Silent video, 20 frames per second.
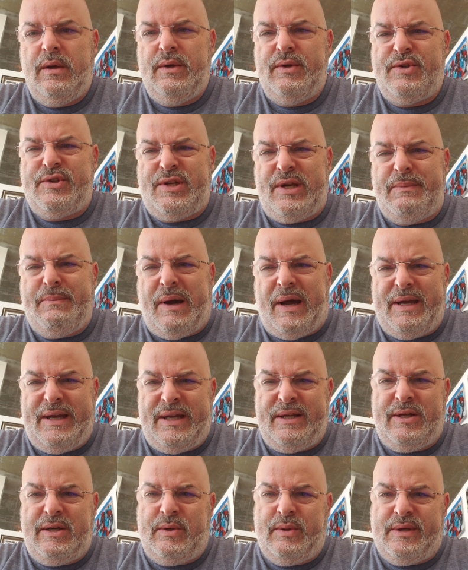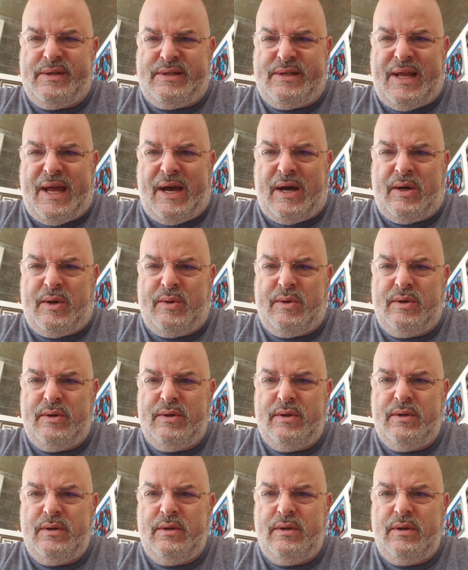Shiba Inu is now
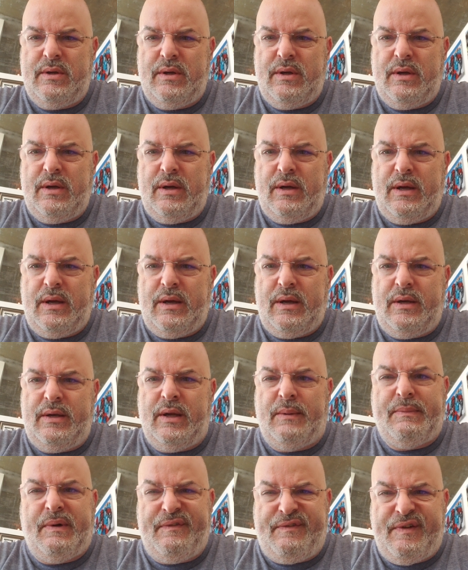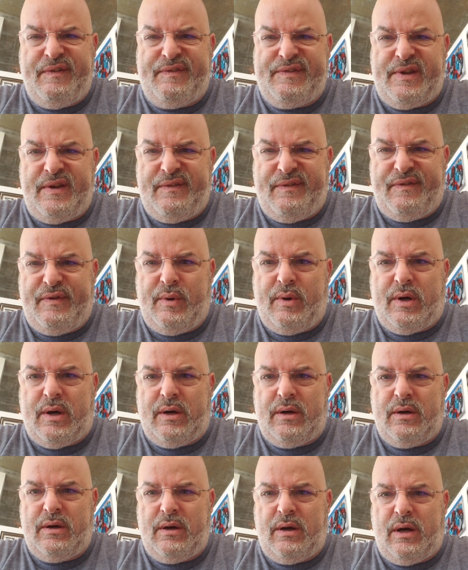number
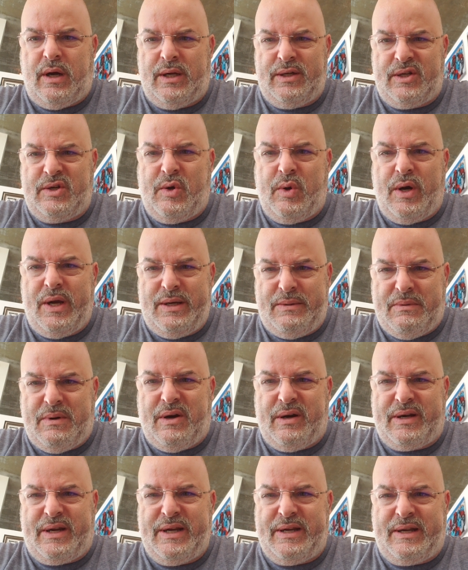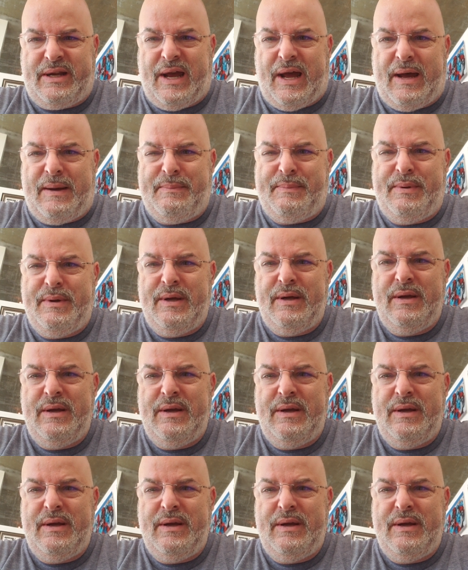54 on CoinMarketCap.